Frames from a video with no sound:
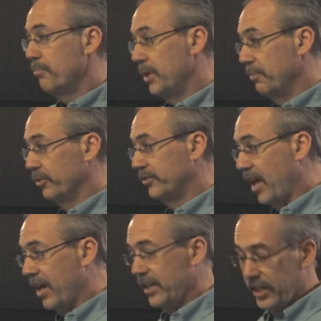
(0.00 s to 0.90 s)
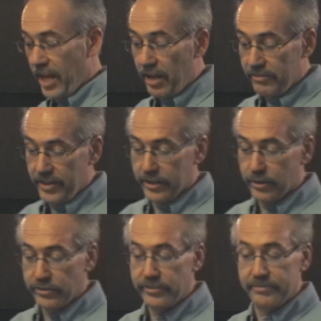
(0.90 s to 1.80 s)
People standing in
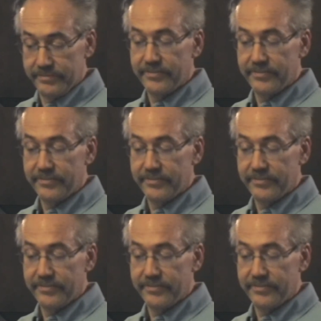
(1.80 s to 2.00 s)
elevators